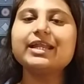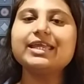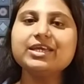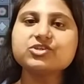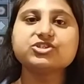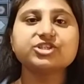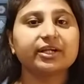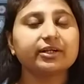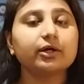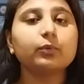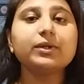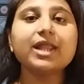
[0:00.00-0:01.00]
and each
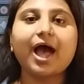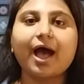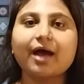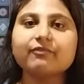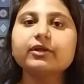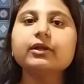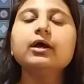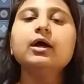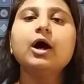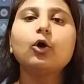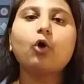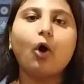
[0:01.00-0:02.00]
gender will have an
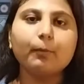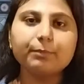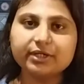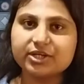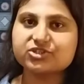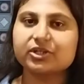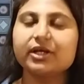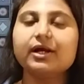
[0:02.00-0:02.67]
competition,